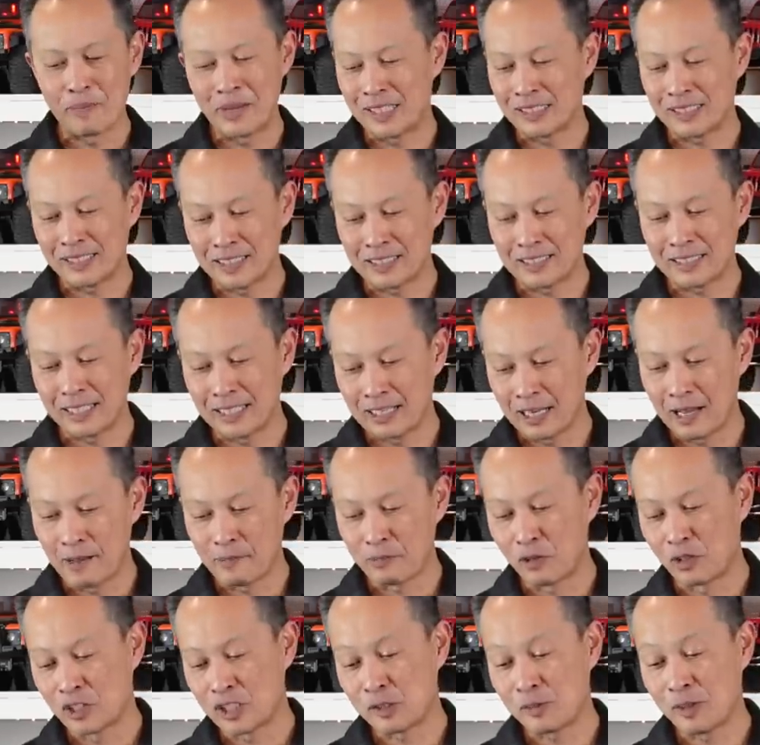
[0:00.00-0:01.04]
mess this thing
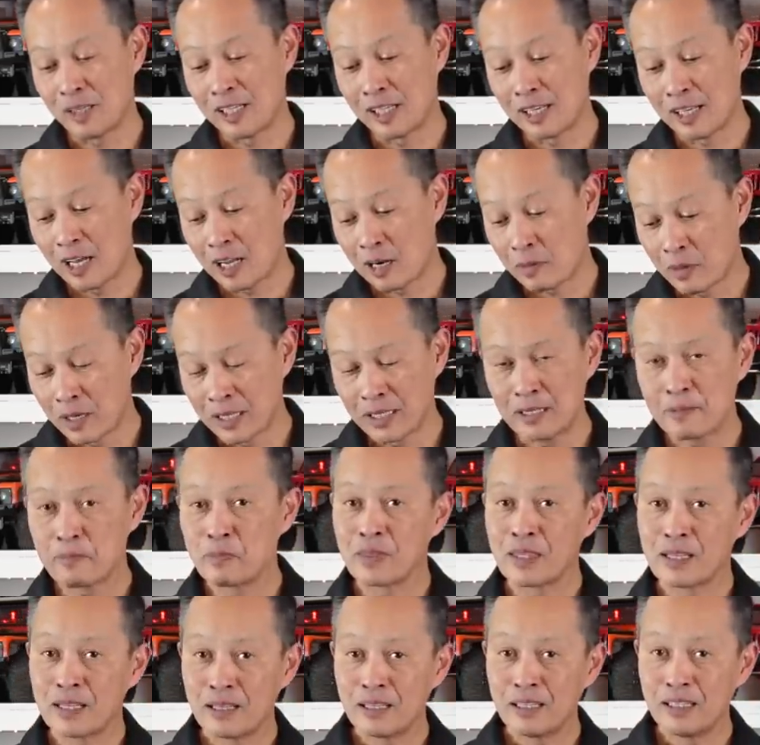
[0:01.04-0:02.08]
up or spend a lot of money,
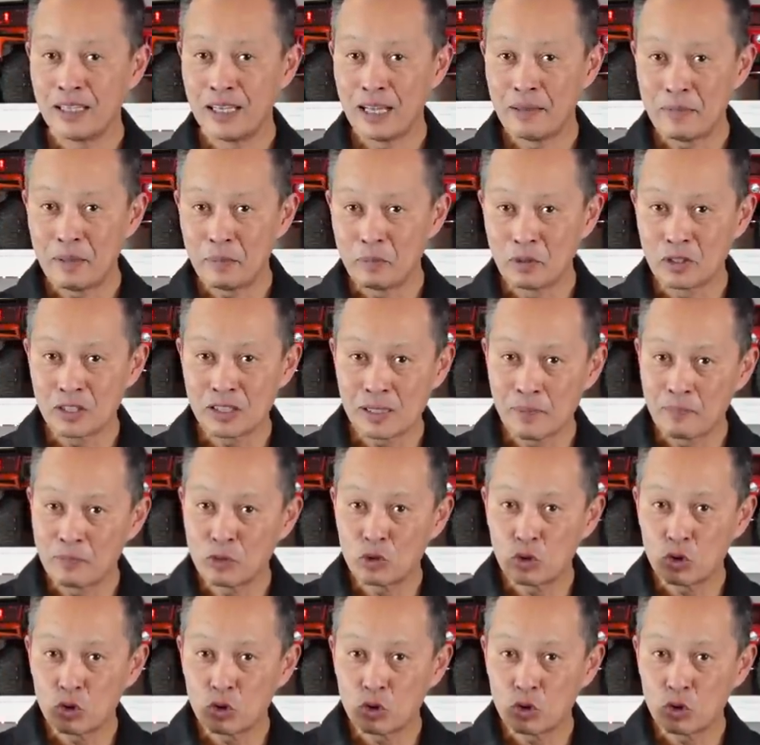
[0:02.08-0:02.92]
let me put some